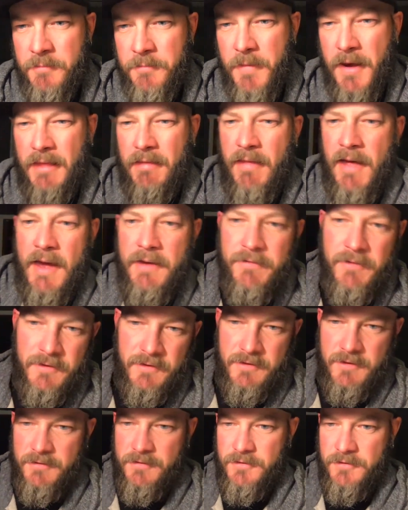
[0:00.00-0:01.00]
My life
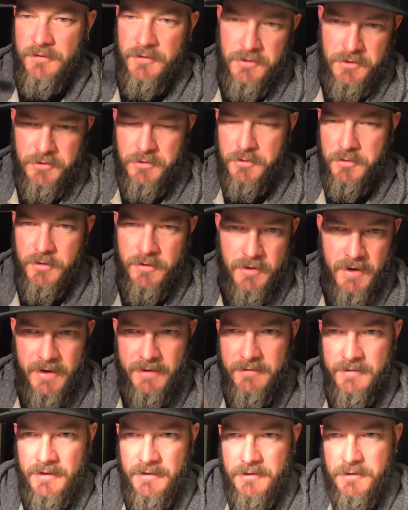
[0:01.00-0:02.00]
is just too
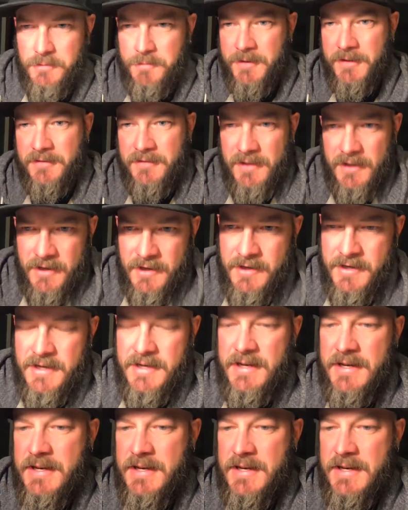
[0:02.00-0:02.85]
crazy, too busy.